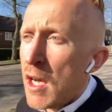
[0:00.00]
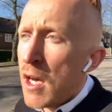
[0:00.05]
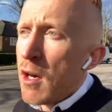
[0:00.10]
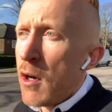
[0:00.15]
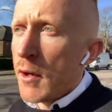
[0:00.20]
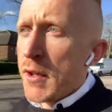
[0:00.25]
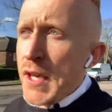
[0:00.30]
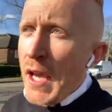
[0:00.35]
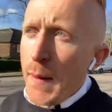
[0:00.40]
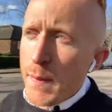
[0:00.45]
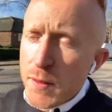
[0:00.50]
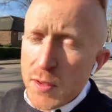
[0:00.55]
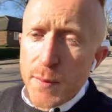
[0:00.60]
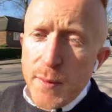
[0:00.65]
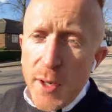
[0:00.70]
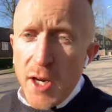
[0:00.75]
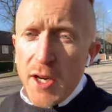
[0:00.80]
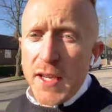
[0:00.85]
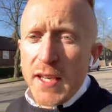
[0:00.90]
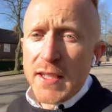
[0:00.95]
High capital
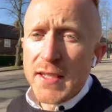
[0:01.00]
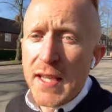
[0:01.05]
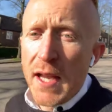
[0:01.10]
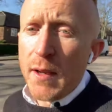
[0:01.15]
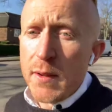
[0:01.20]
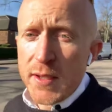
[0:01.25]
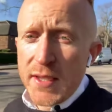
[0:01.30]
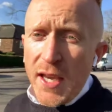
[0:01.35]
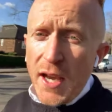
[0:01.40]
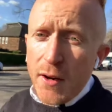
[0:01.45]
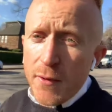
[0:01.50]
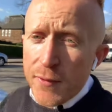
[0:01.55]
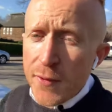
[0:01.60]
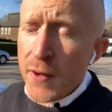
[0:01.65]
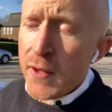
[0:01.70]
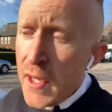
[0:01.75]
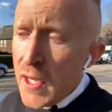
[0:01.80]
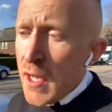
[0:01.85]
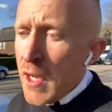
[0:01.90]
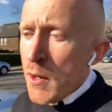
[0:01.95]
markets down south,
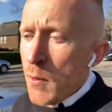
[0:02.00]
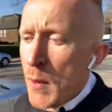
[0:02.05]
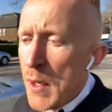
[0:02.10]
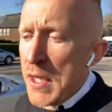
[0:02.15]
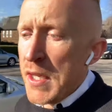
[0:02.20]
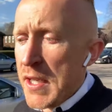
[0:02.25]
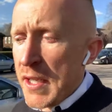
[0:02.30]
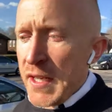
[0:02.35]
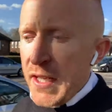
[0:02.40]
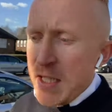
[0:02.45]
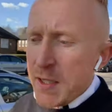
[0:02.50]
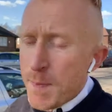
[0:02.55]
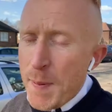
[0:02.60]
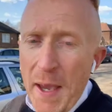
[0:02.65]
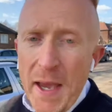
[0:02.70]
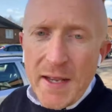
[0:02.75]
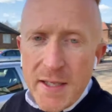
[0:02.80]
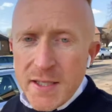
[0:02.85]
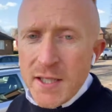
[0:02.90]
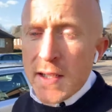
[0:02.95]
where you can
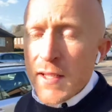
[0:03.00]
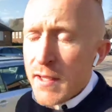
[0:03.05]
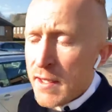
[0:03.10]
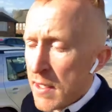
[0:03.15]
expect